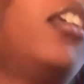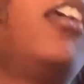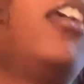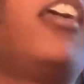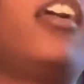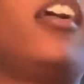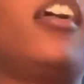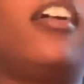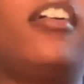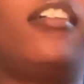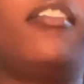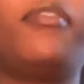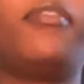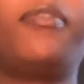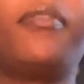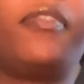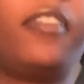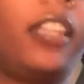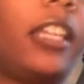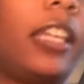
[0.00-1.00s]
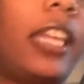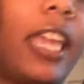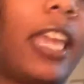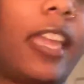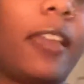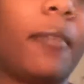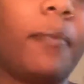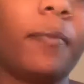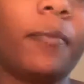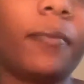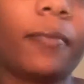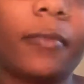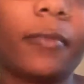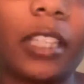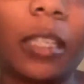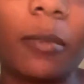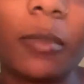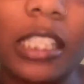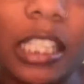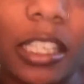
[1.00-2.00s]
of the game.
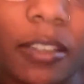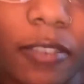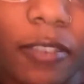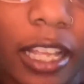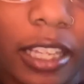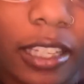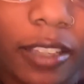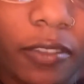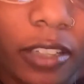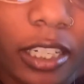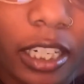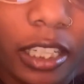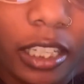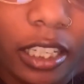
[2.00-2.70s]
Let me see if I left anything